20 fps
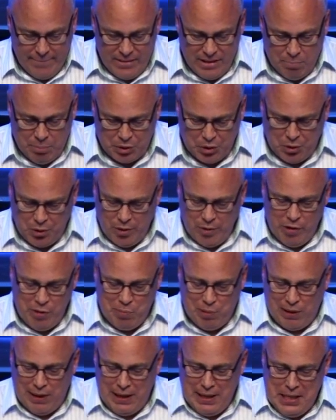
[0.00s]
But the Lord
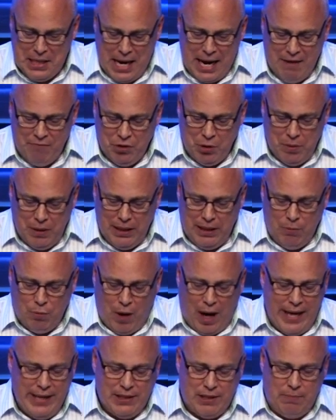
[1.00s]
replied, Have you any
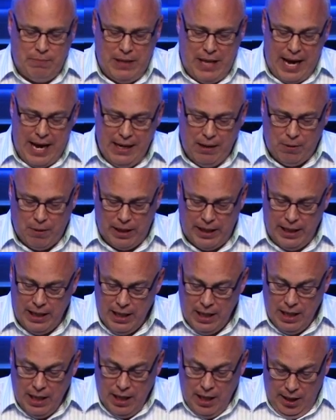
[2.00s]
right to be angry?
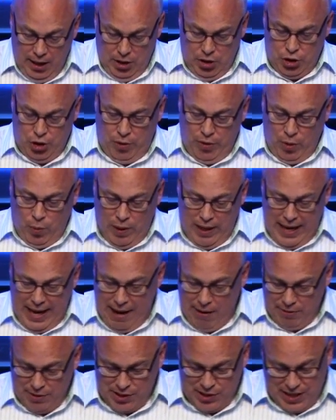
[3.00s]
Jonah went
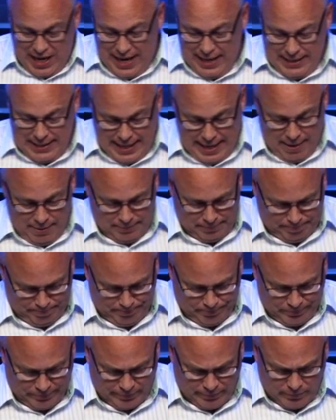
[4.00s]
out and sat down
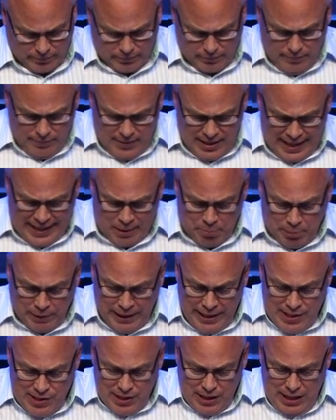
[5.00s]
at a
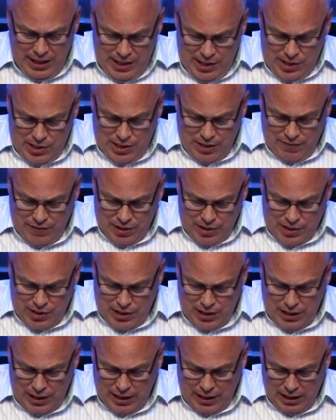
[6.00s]
place east of the
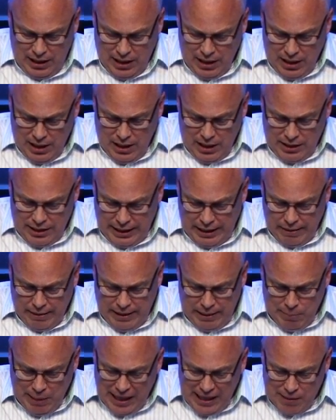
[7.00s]
city. There
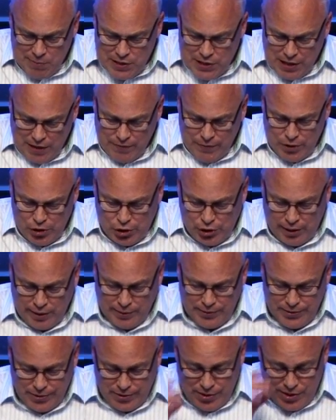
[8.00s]
he made himself a shelter,